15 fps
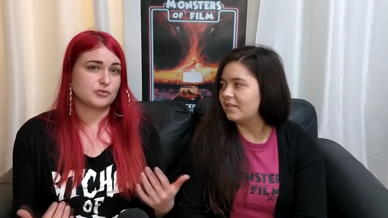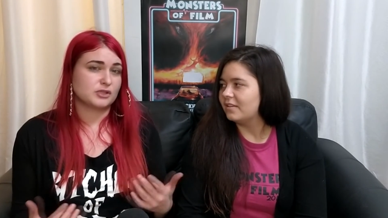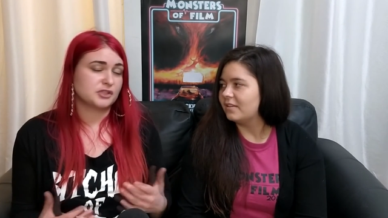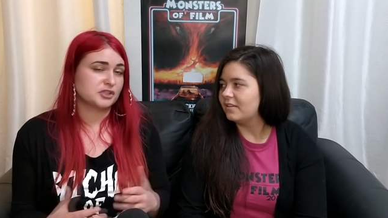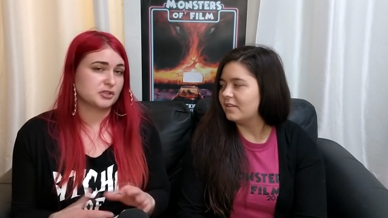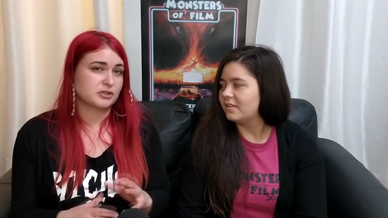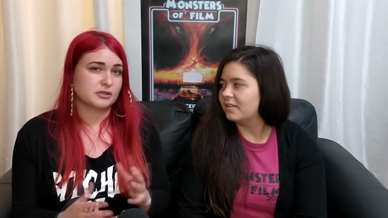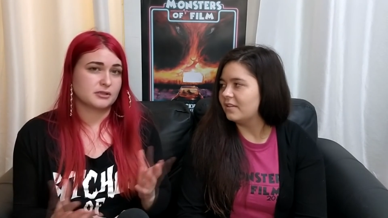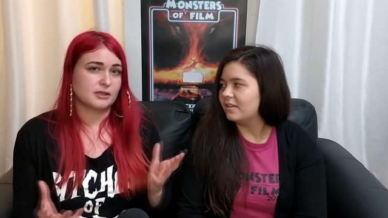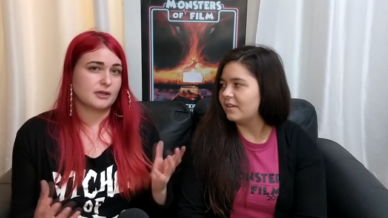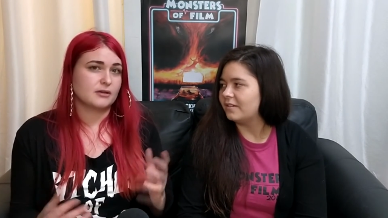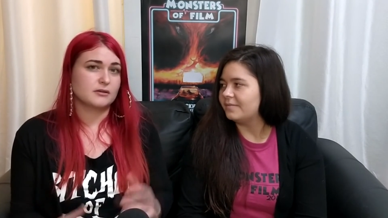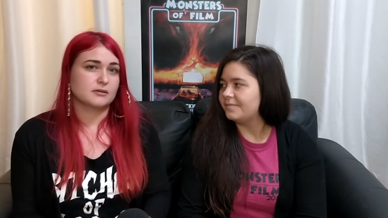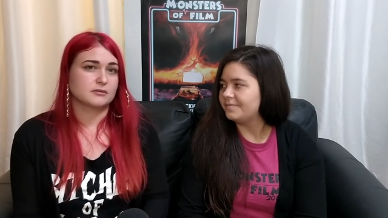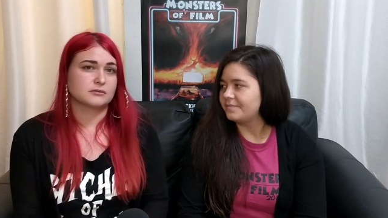Speaker 1: rushed. I yeah.
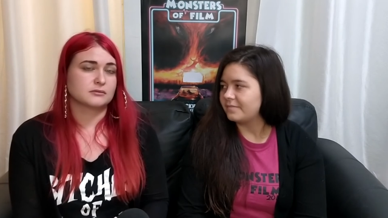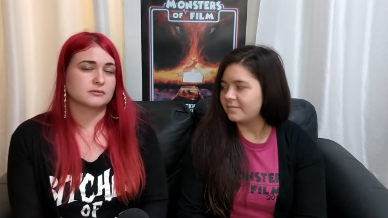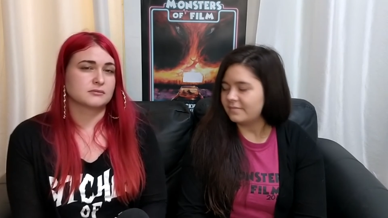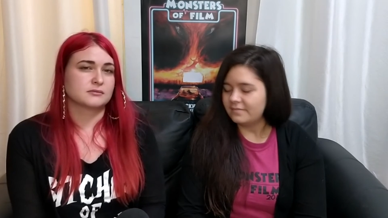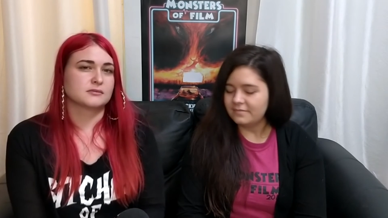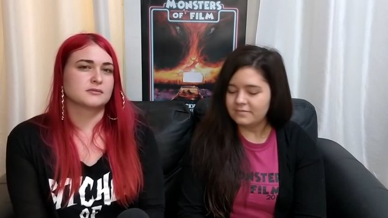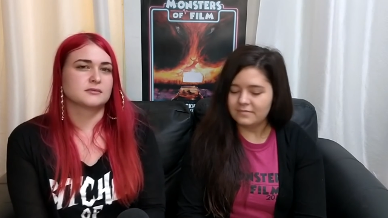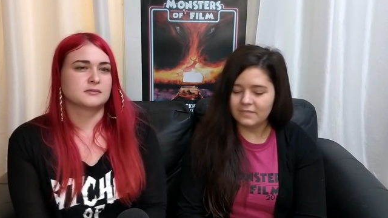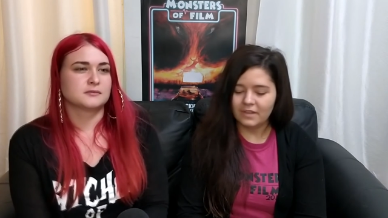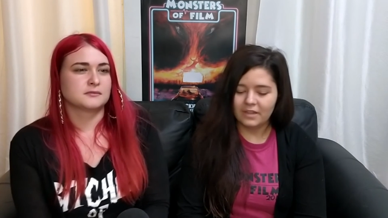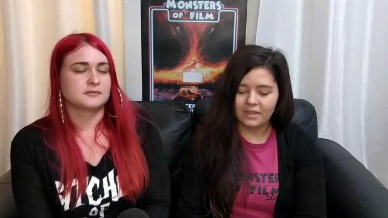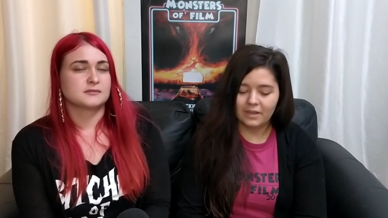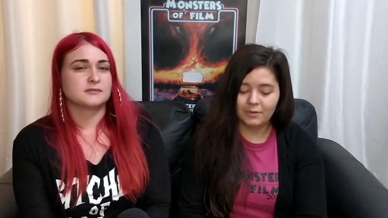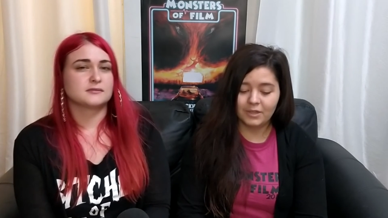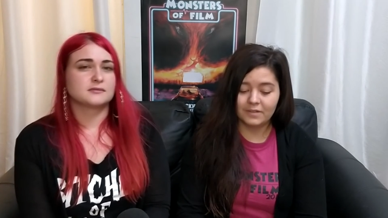don't know.
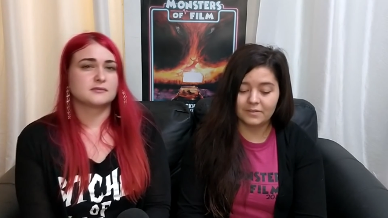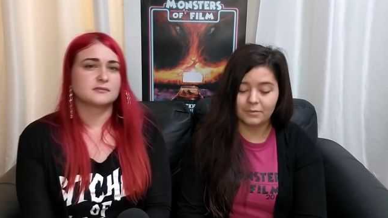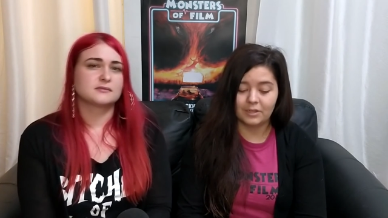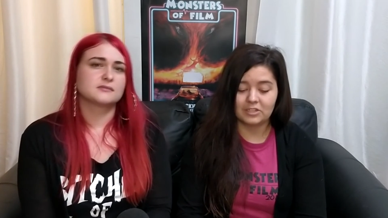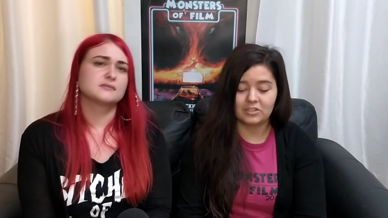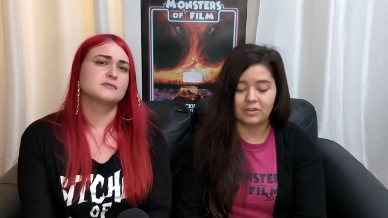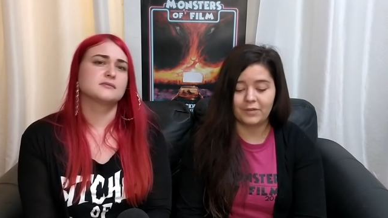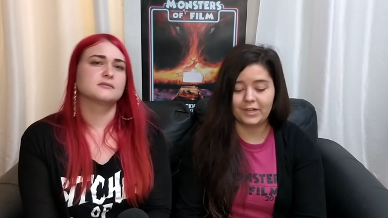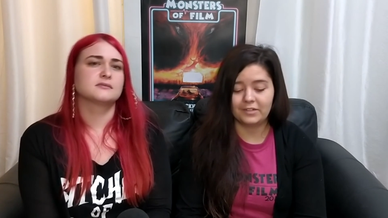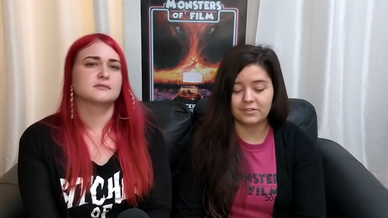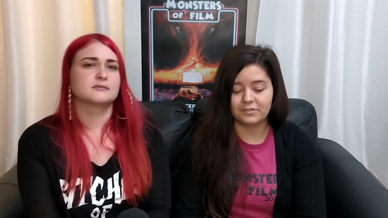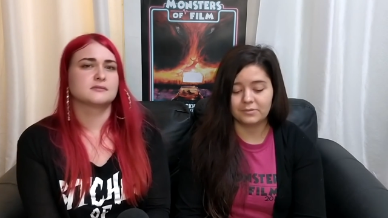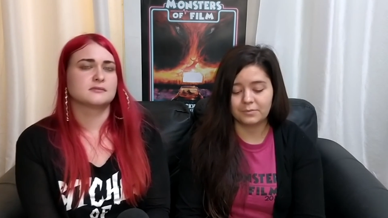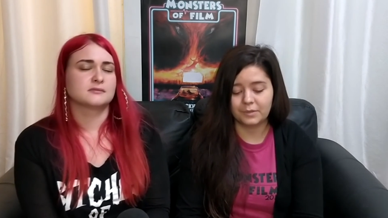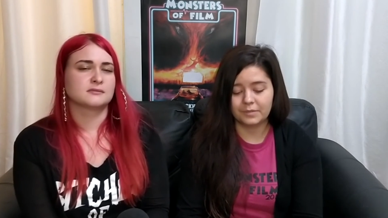
Speaker 2: I would love to watch the
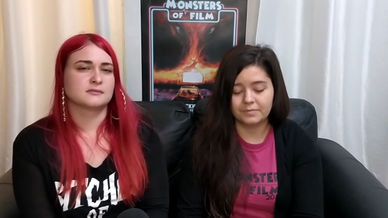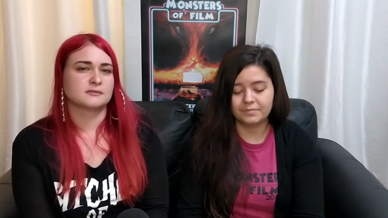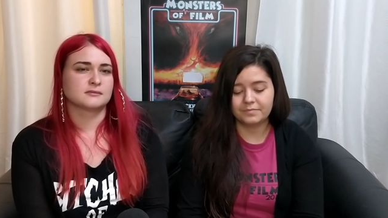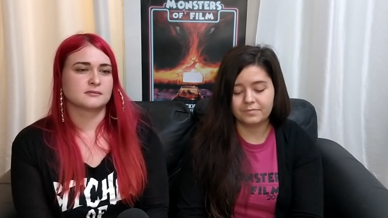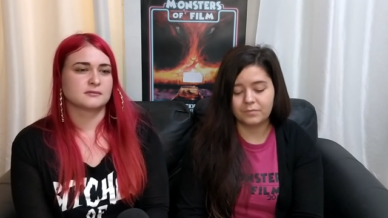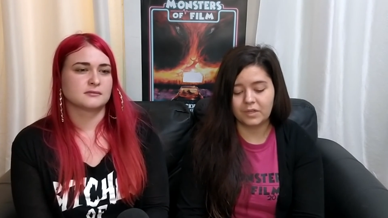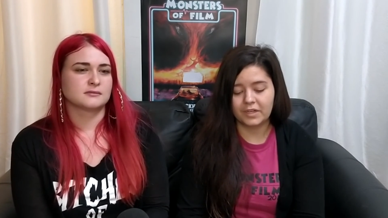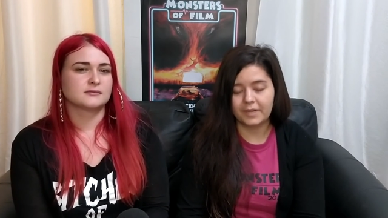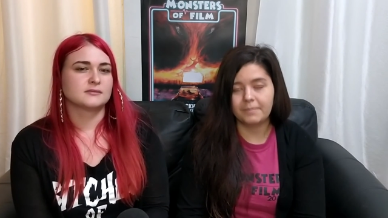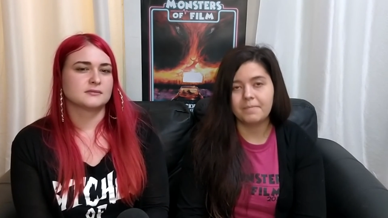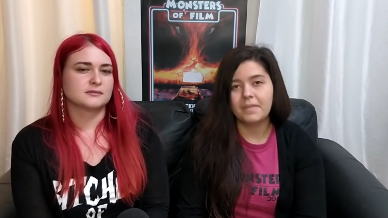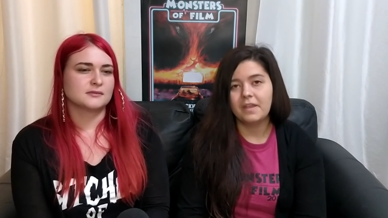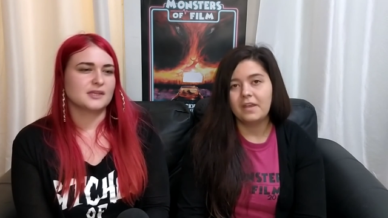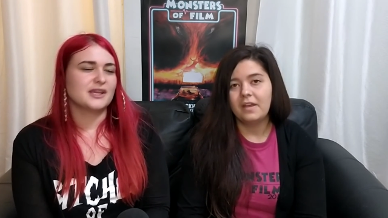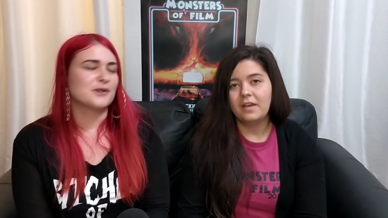director's one one day.
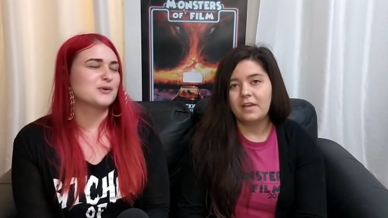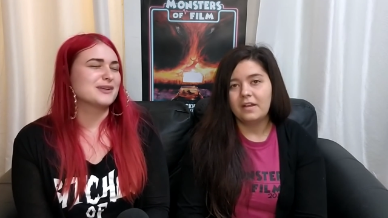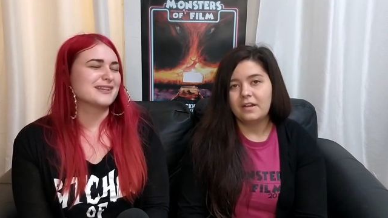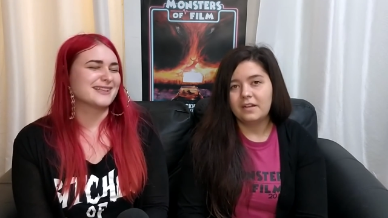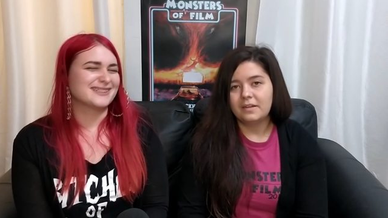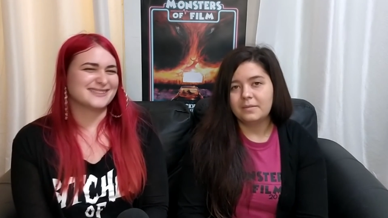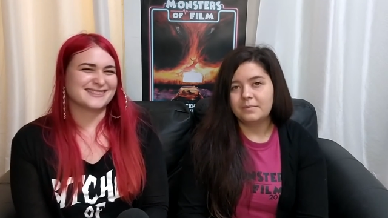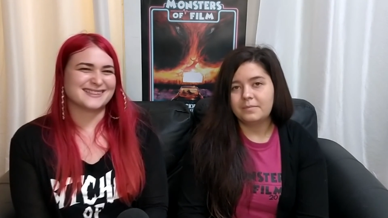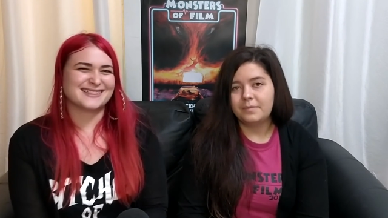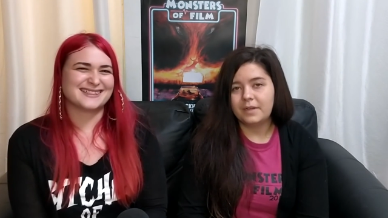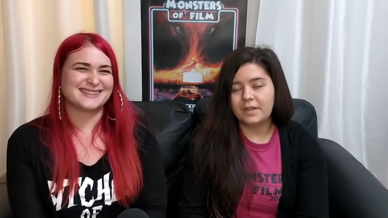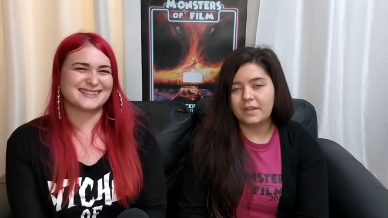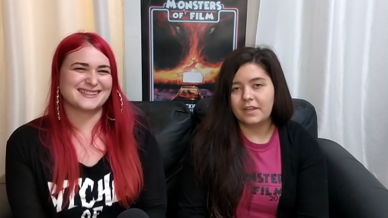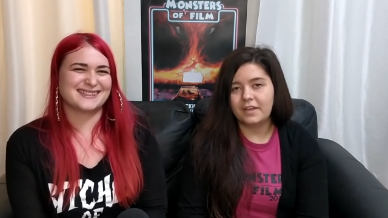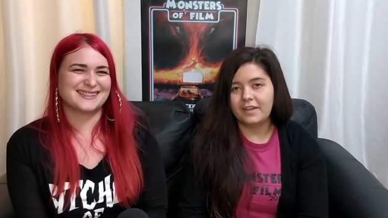Yeah, one day.
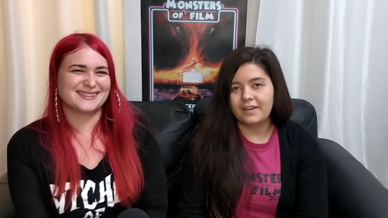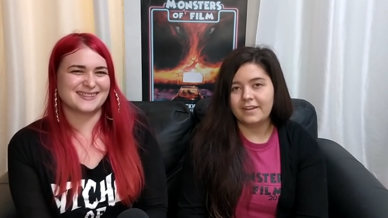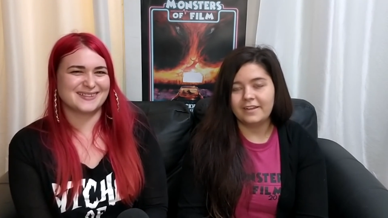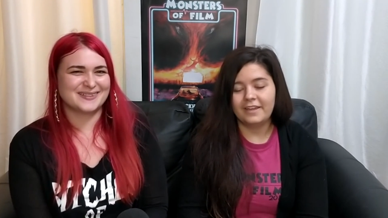But uh,